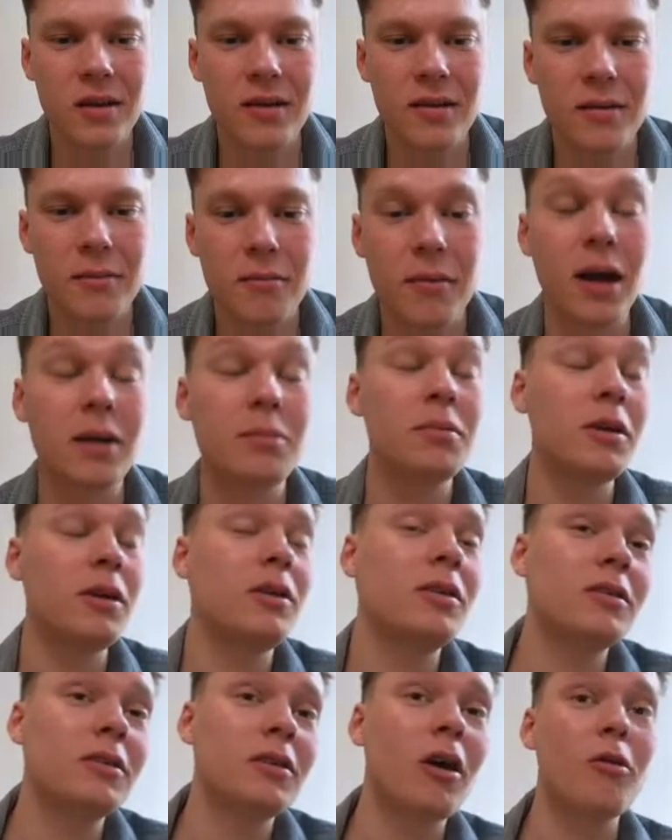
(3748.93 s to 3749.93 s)
Might
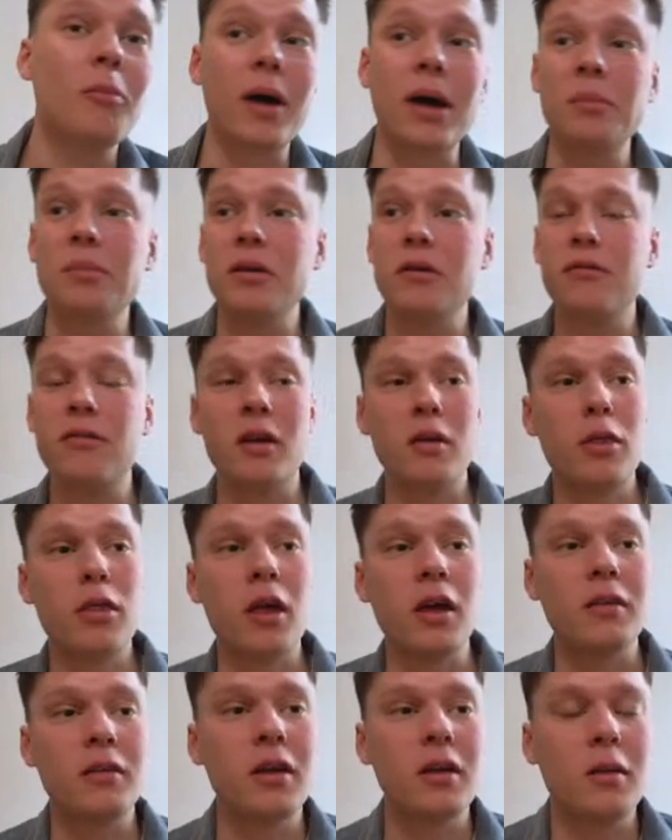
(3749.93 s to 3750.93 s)
be, might be a fun
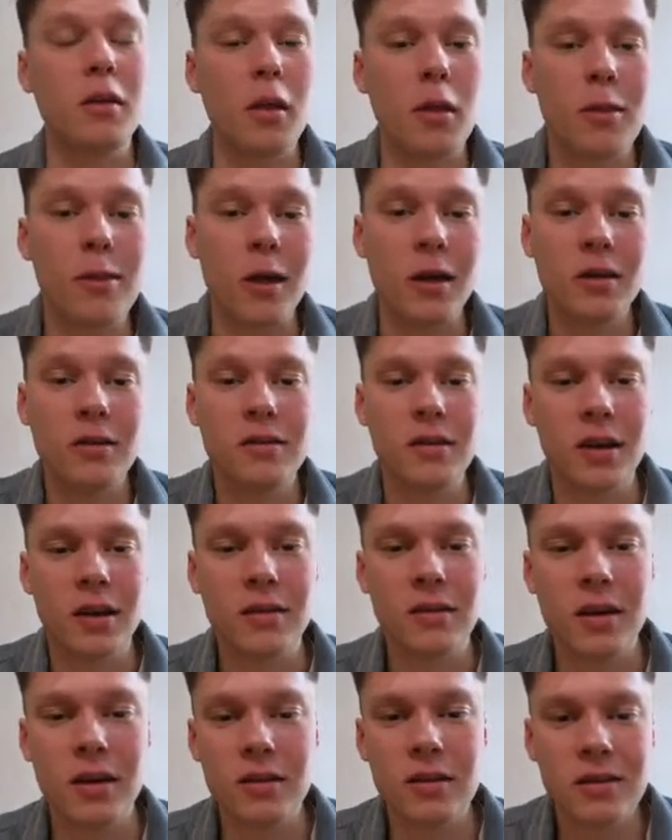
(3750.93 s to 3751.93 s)
thing. The thing is, like,
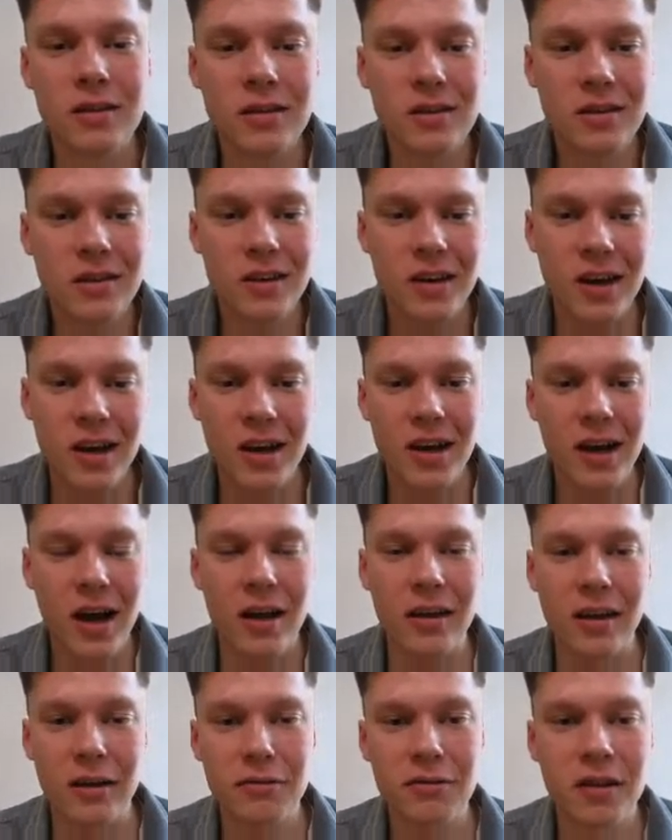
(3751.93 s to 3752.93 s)
this,
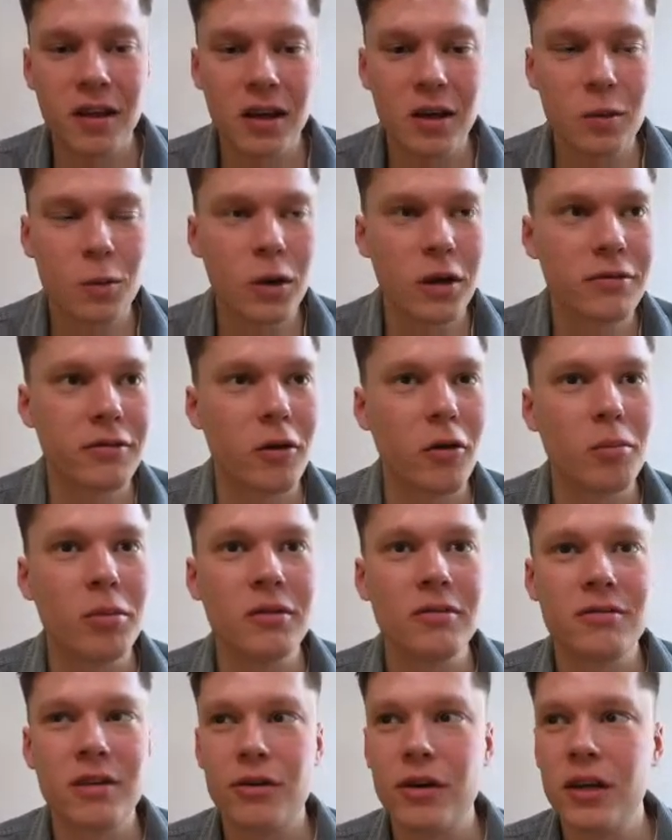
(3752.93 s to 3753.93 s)
I feel like we have all
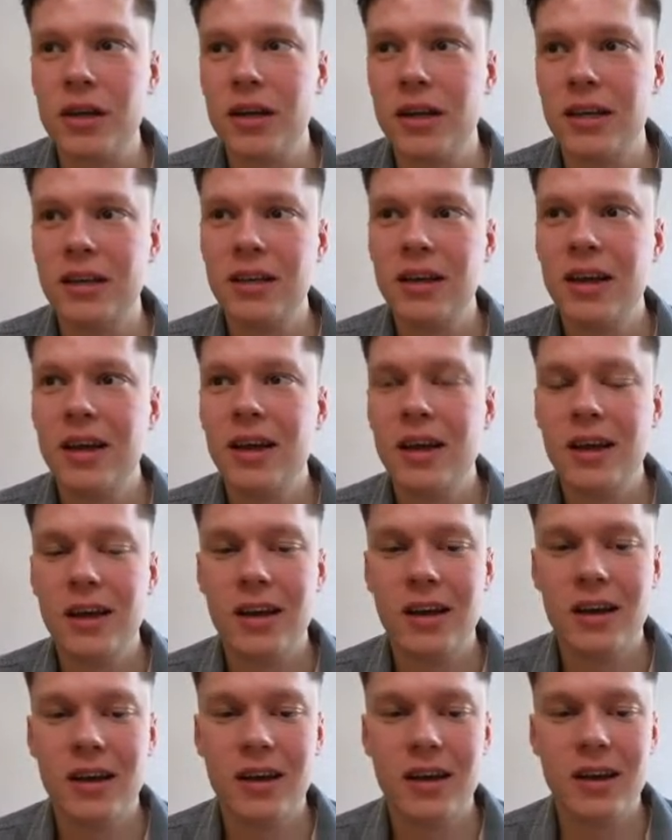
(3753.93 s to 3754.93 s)
been very, like,
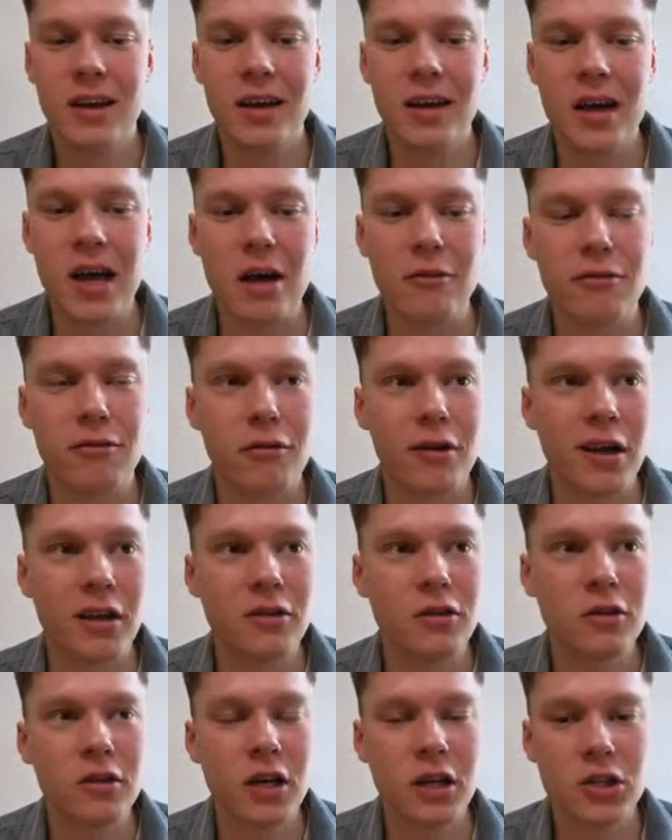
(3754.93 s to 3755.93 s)
afraid
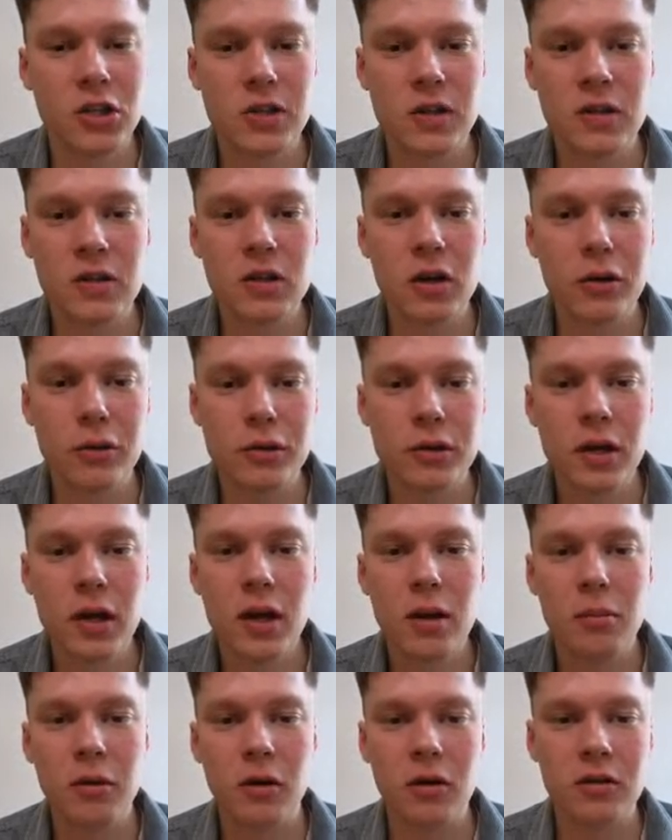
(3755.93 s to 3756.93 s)
to touch this code,
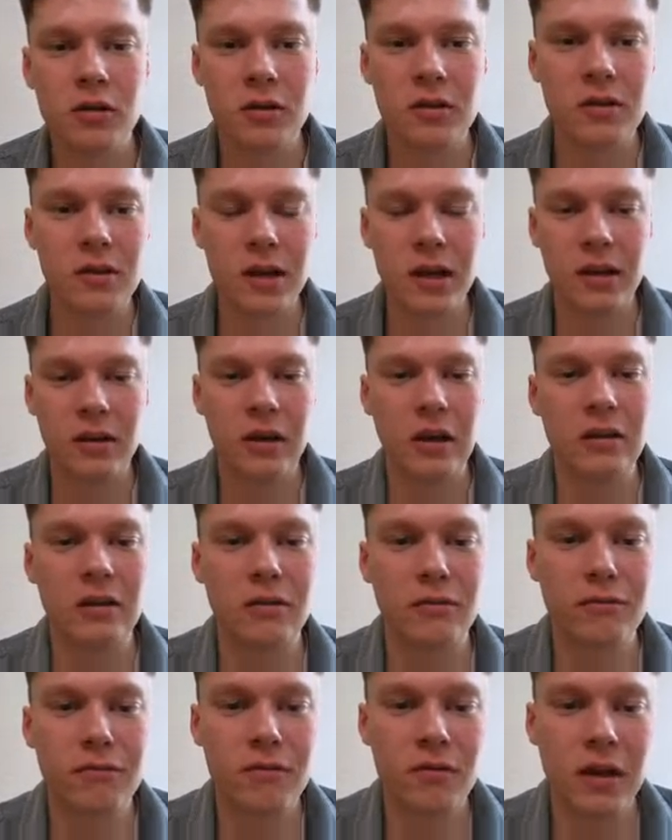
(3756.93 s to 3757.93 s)
because it's
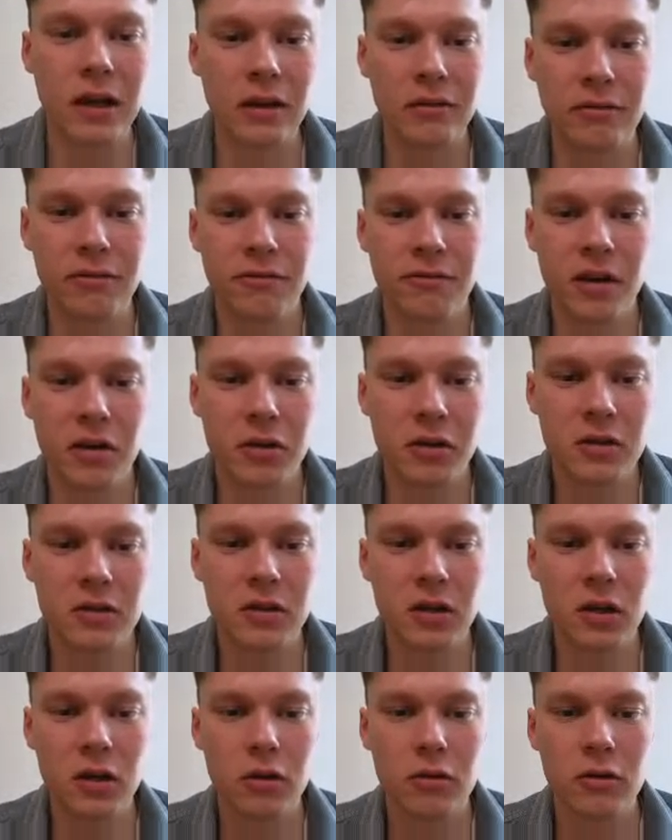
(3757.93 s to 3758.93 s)
like very
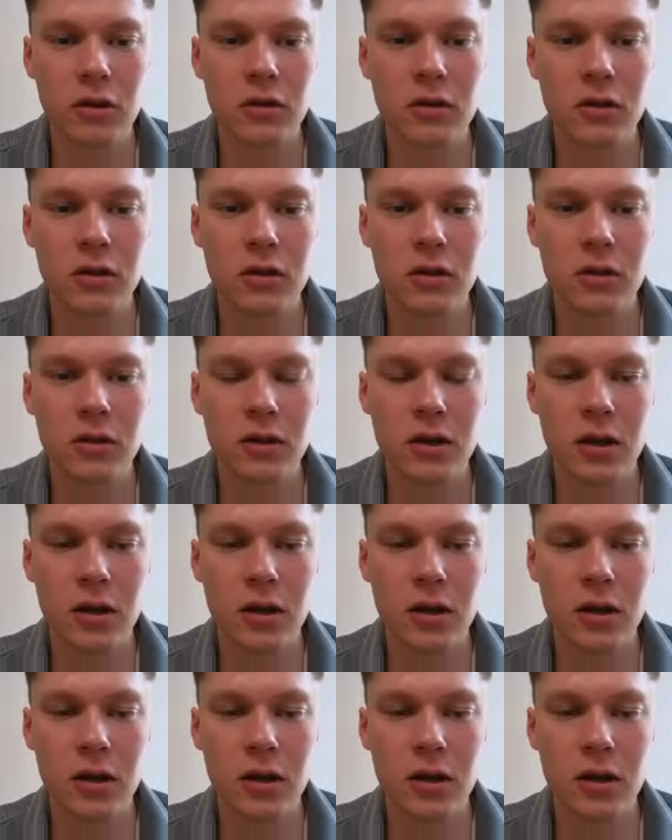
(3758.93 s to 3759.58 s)
security